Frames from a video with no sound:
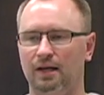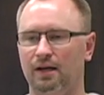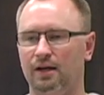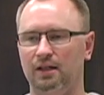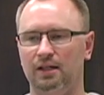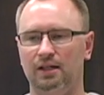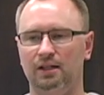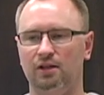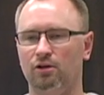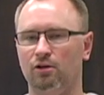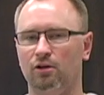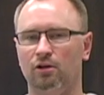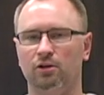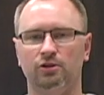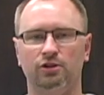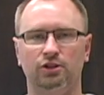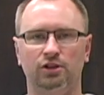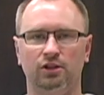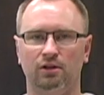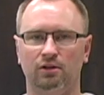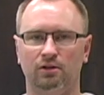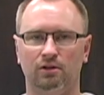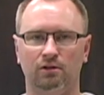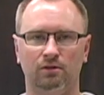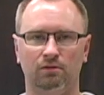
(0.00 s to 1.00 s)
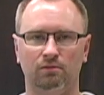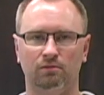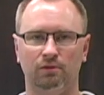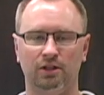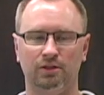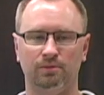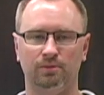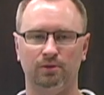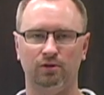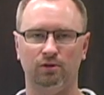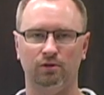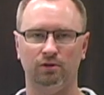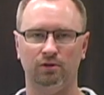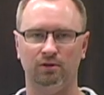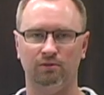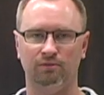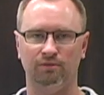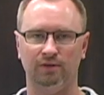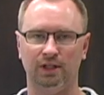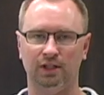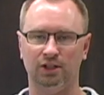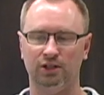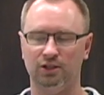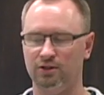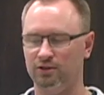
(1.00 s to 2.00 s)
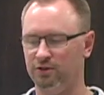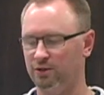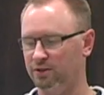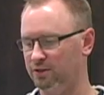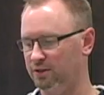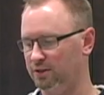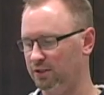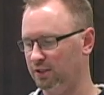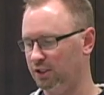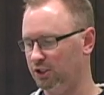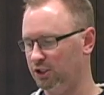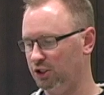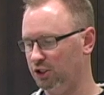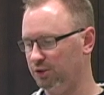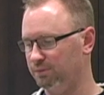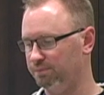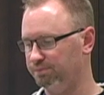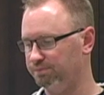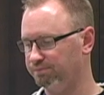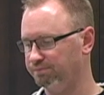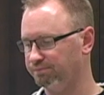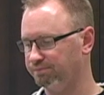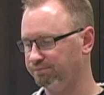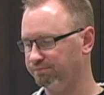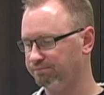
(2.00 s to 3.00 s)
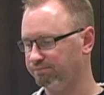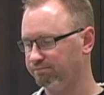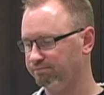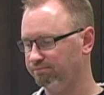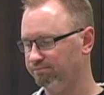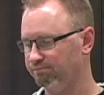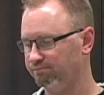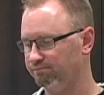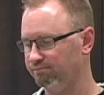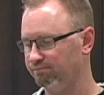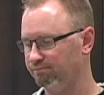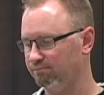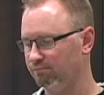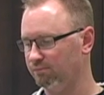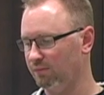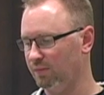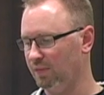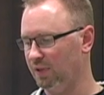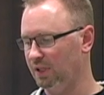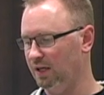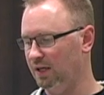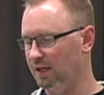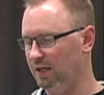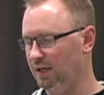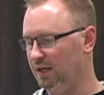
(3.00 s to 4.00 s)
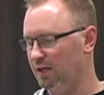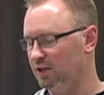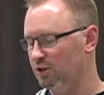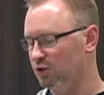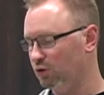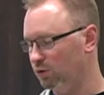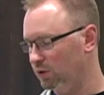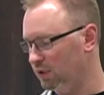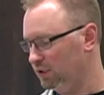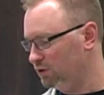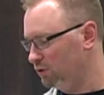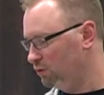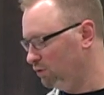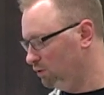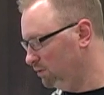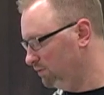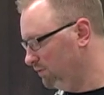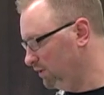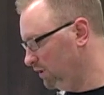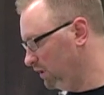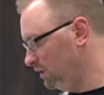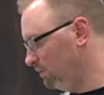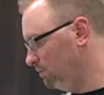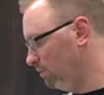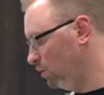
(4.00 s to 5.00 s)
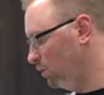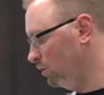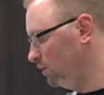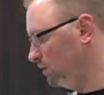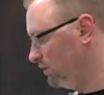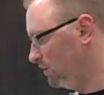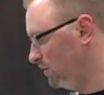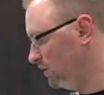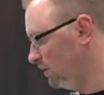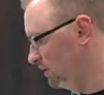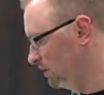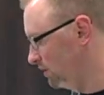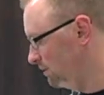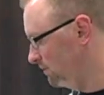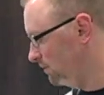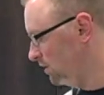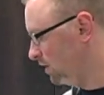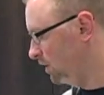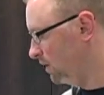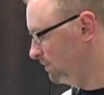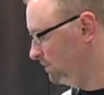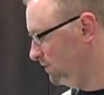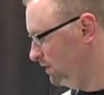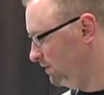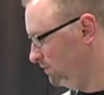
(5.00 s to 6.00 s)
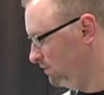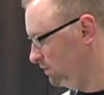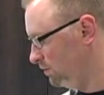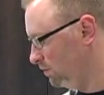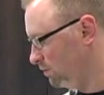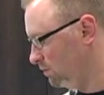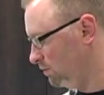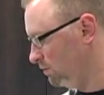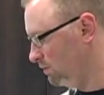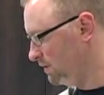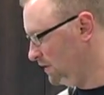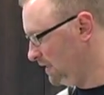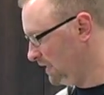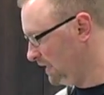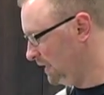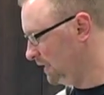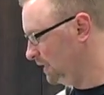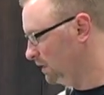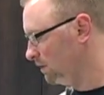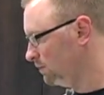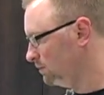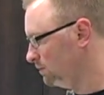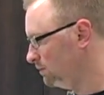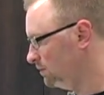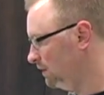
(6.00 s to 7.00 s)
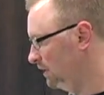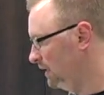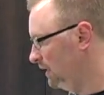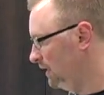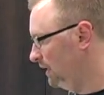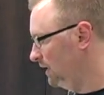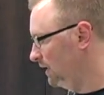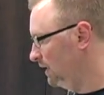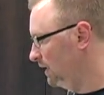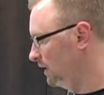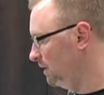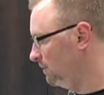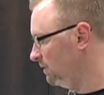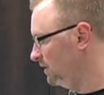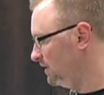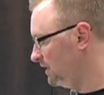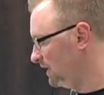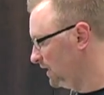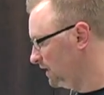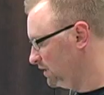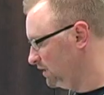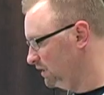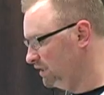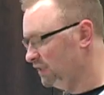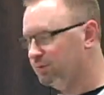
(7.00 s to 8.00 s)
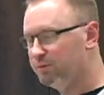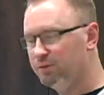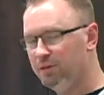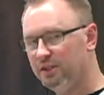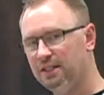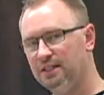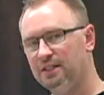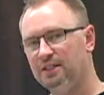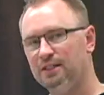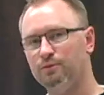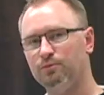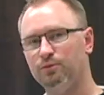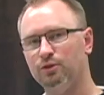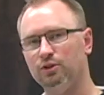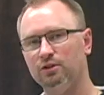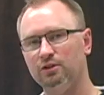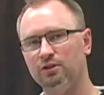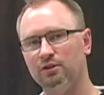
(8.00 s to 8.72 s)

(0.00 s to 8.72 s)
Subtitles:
etiology of the respiratory infections and such. So let's go over the components of the Optiflow now. It's actually a pretty simple